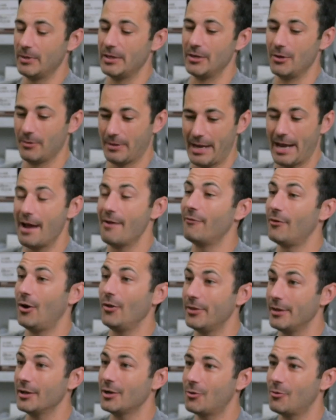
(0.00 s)
we don't have
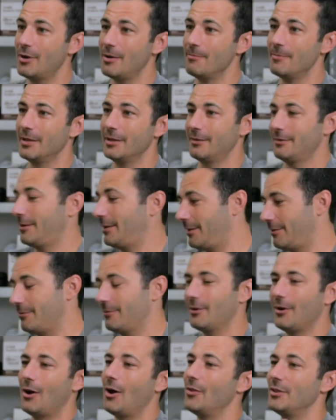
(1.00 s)
all the equipment, and
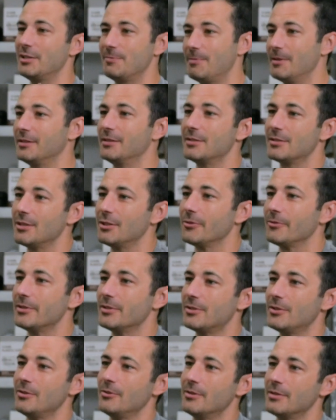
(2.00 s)
all these big
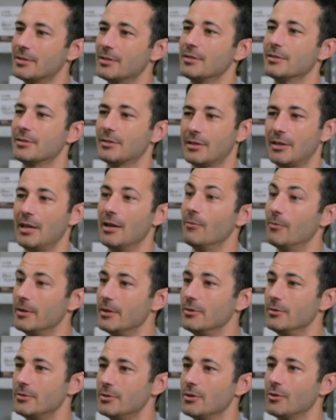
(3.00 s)
distilleries do. And it says, can we
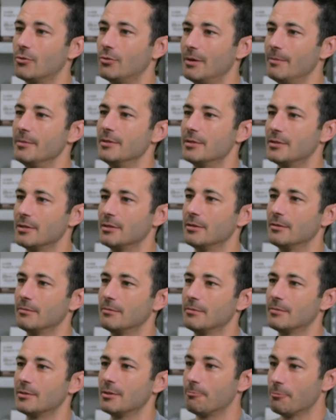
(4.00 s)
use your equipment to
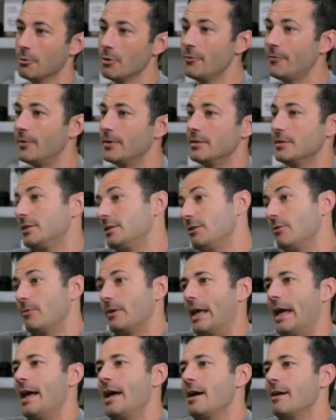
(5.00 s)
to proof it and see what
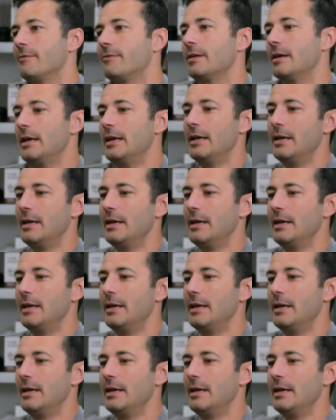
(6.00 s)
we have?